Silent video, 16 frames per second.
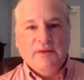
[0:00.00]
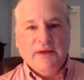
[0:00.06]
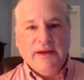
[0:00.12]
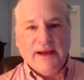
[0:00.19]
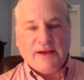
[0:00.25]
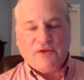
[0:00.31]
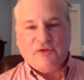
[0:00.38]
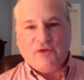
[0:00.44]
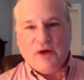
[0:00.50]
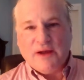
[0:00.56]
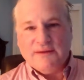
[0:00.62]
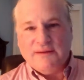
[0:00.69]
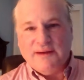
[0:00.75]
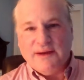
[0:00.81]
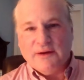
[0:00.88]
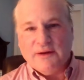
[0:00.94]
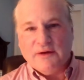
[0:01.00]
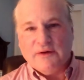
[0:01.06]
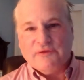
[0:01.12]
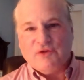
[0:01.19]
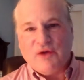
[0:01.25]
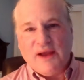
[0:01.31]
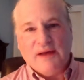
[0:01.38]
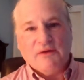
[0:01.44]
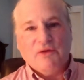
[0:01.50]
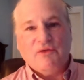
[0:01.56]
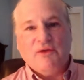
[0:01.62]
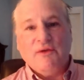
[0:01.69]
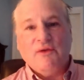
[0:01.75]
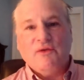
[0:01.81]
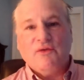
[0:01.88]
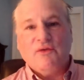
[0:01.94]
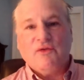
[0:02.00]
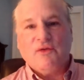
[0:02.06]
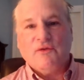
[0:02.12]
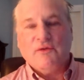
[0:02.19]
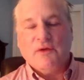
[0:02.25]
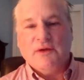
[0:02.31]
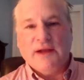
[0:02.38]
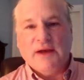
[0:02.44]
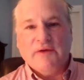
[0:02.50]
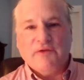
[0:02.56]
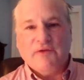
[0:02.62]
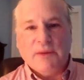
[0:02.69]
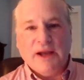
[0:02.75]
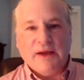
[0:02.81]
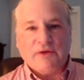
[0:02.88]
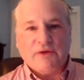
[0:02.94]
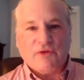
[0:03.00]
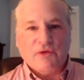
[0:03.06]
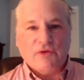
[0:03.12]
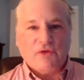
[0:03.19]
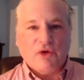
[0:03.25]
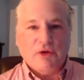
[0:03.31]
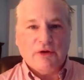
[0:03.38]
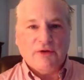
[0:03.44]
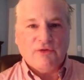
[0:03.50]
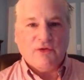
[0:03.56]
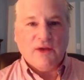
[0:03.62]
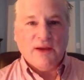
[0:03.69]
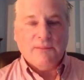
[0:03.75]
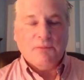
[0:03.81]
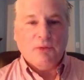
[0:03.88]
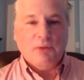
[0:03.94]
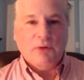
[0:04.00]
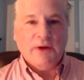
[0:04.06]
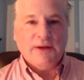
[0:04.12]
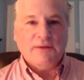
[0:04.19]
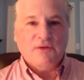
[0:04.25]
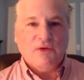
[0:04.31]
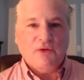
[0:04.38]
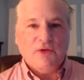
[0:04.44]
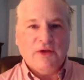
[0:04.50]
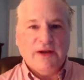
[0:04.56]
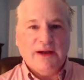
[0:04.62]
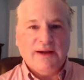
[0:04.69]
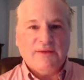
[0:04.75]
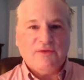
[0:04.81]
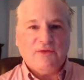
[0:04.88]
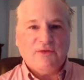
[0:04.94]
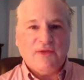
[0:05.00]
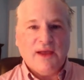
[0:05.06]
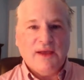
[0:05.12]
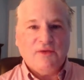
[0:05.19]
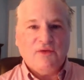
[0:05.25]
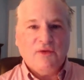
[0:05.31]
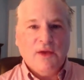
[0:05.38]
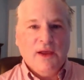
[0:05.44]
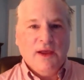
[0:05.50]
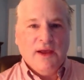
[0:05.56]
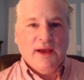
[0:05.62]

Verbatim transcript: the next frontier of challenges from a national security standpoint to the United States.